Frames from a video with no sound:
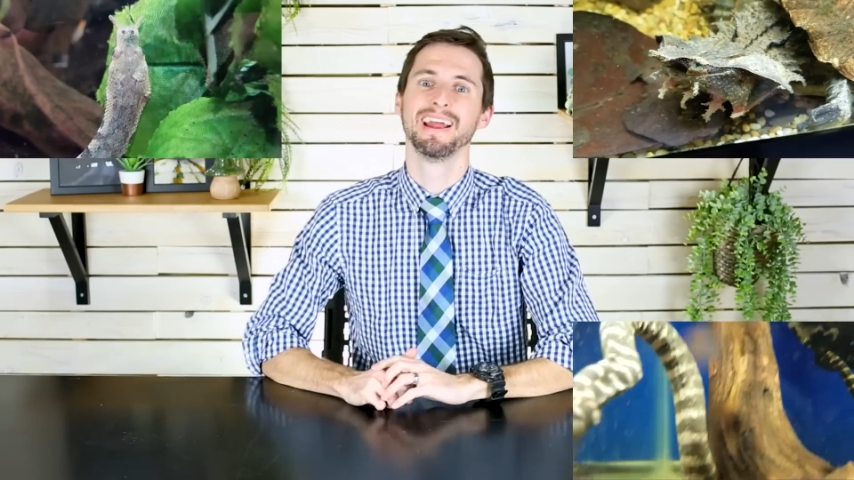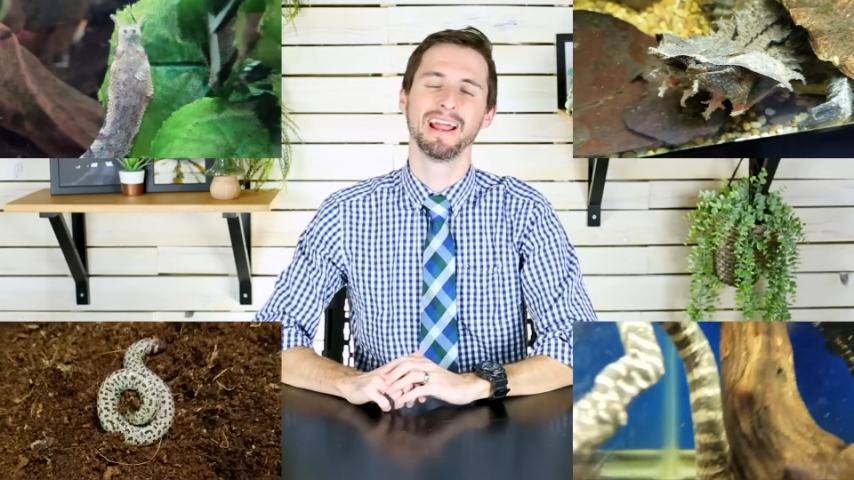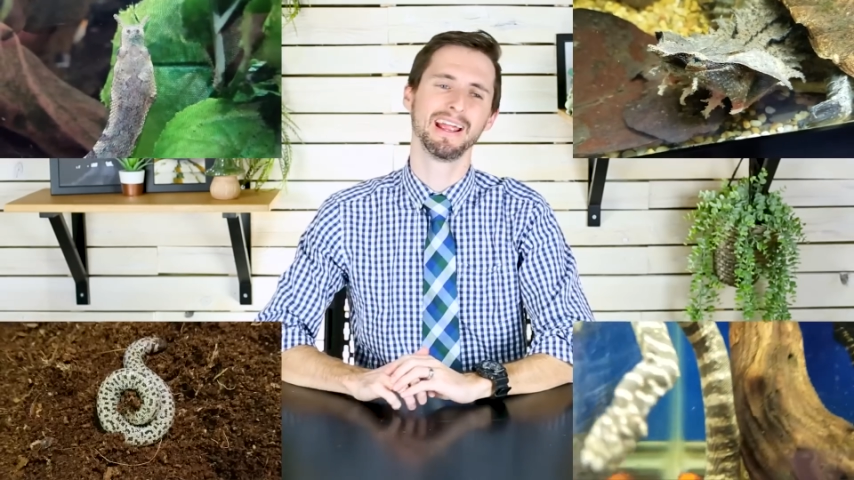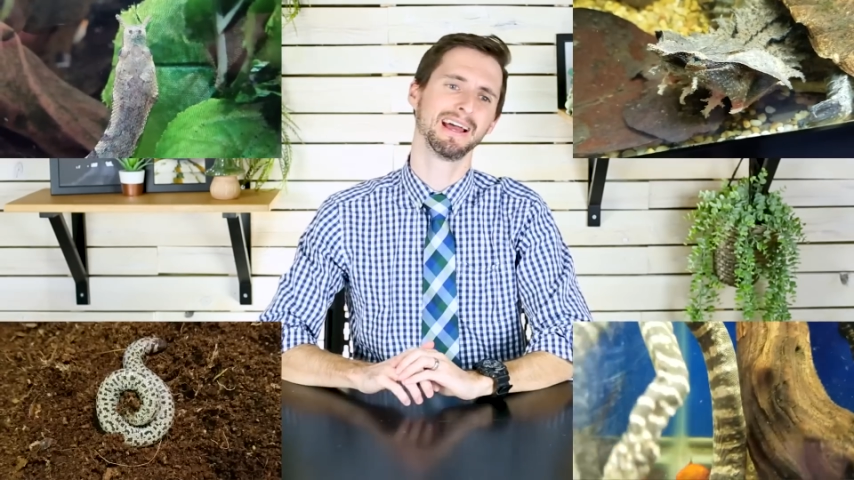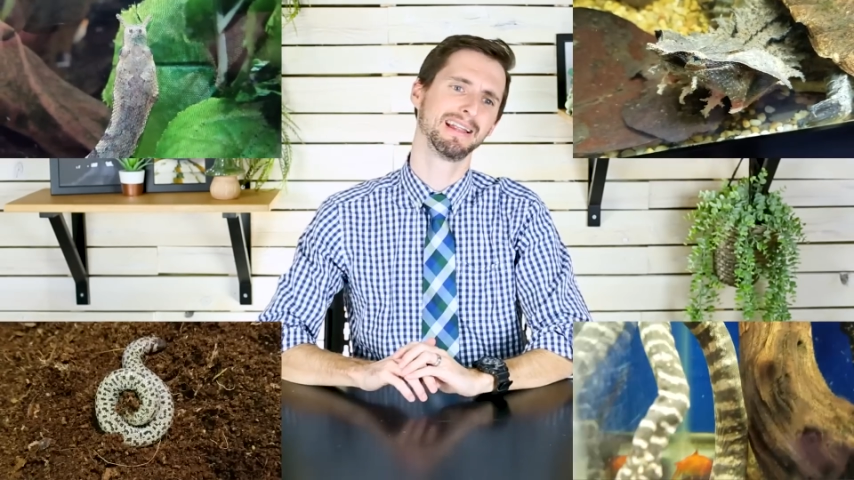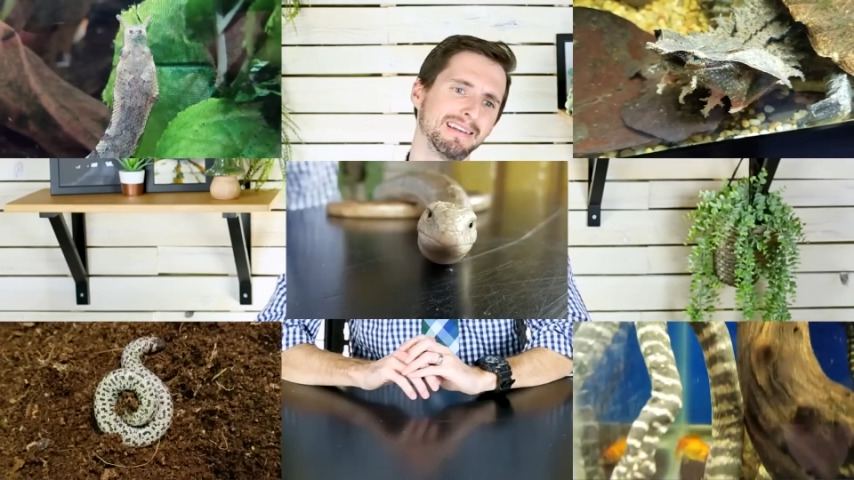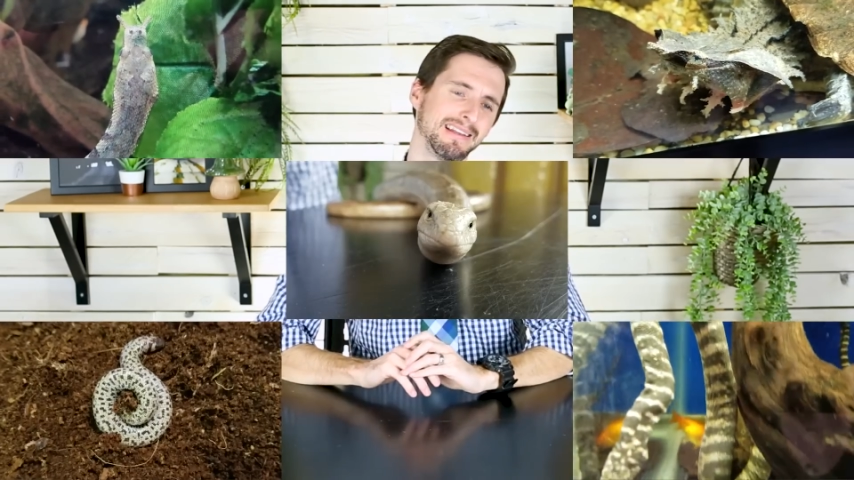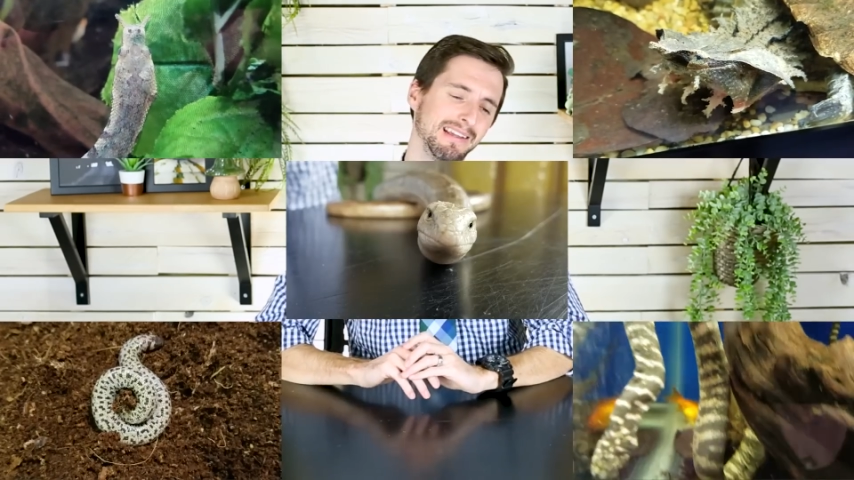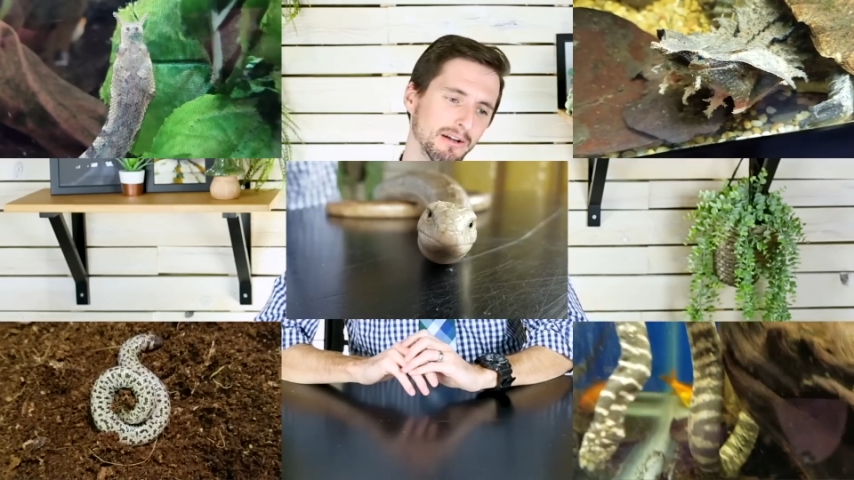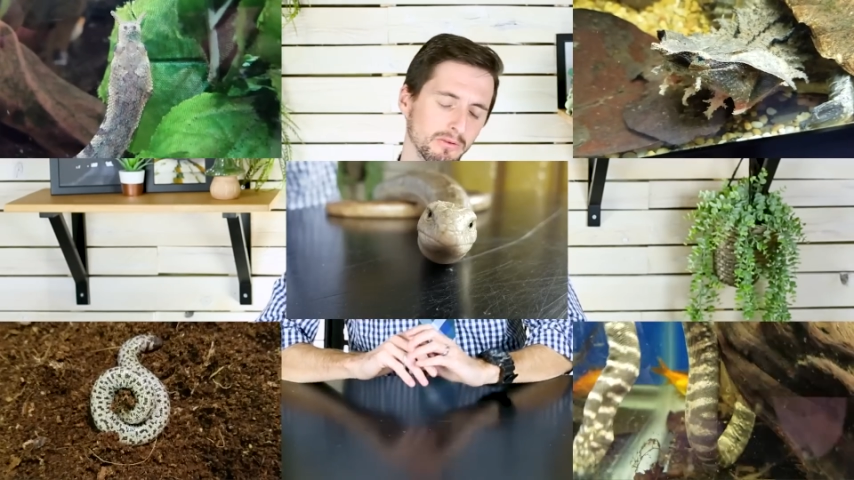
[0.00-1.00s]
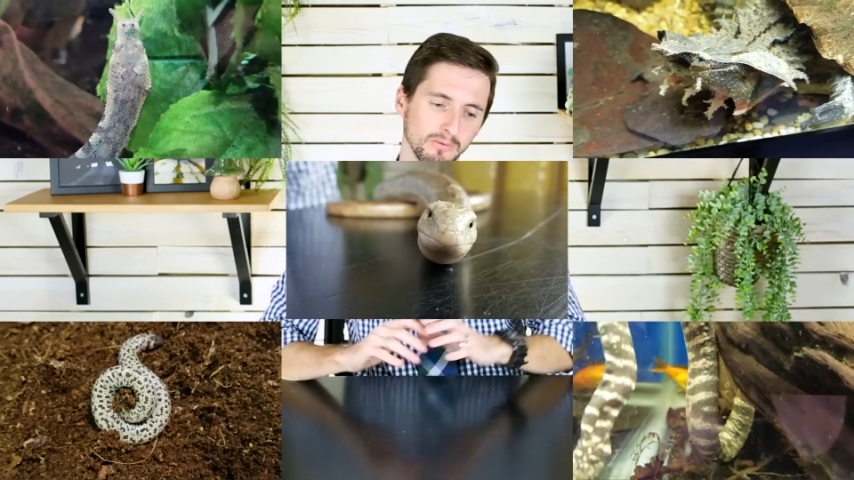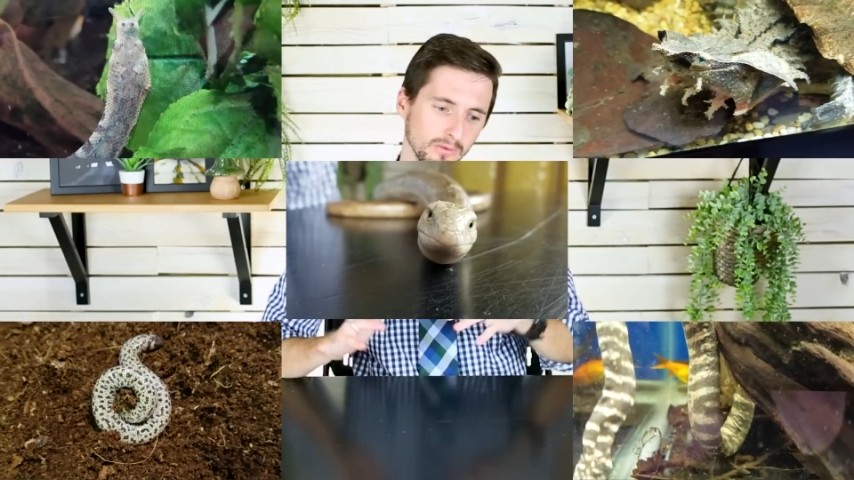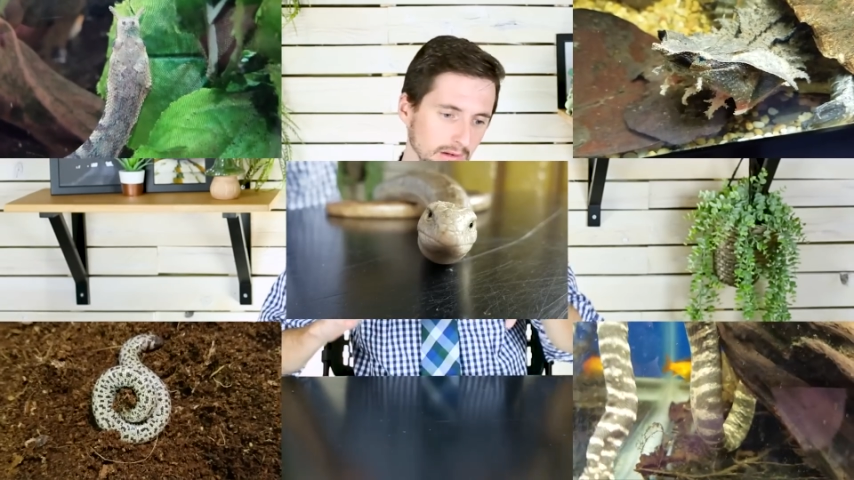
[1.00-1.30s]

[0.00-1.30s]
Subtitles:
And, you know,